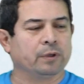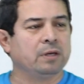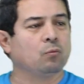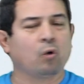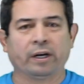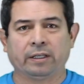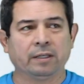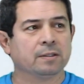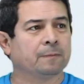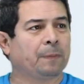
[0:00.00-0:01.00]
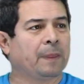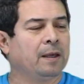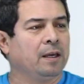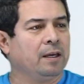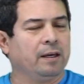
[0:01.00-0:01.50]
three windings,
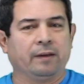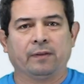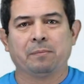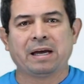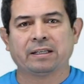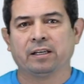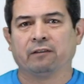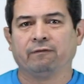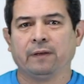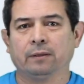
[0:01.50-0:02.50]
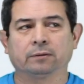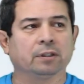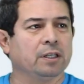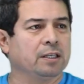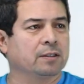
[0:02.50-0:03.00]
and the magnetic field
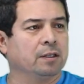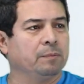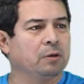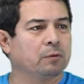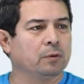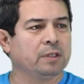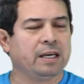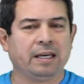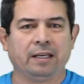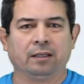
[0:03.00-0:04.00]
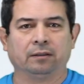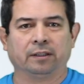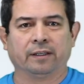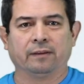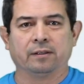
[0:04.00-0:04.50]
is going to be rotating
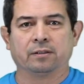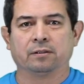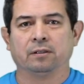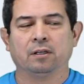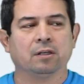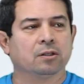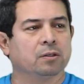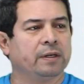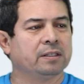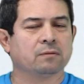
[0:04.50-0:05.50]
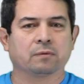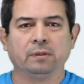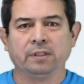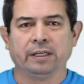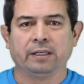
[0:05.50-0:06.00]
like this. So as it
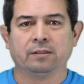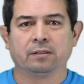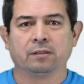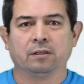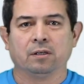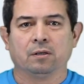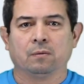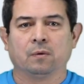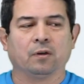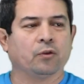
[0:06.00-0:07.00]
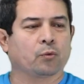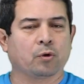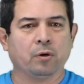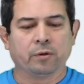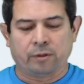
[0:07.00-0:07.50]
rotates, well, the
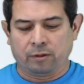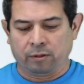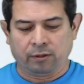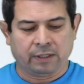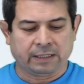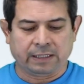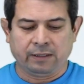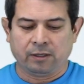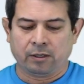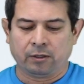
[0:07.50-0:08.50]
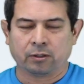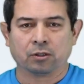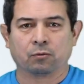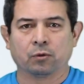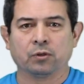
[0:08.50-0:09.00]
rotor that's in there is
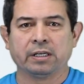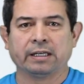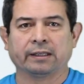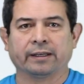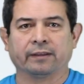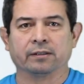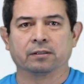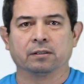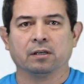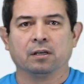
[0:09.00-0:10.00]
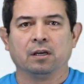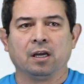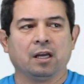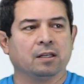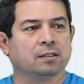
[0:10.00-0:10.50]
going to rotate like this.
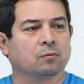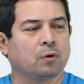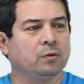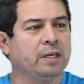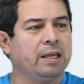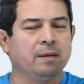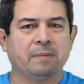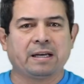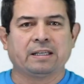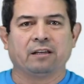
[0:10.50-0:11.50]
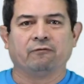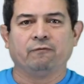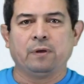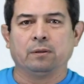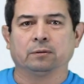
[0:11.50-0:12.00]
And as the rotating magnetic
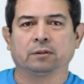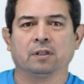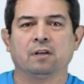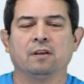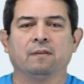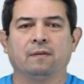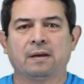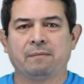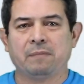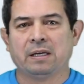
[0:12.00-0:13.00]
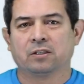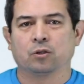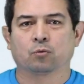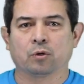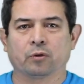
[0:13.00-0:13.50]
field, that makes
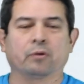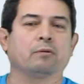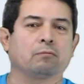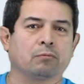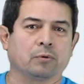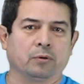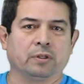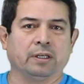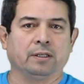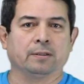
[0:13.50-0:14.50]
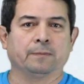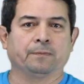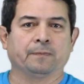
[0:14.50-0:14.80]
the rotor rotate.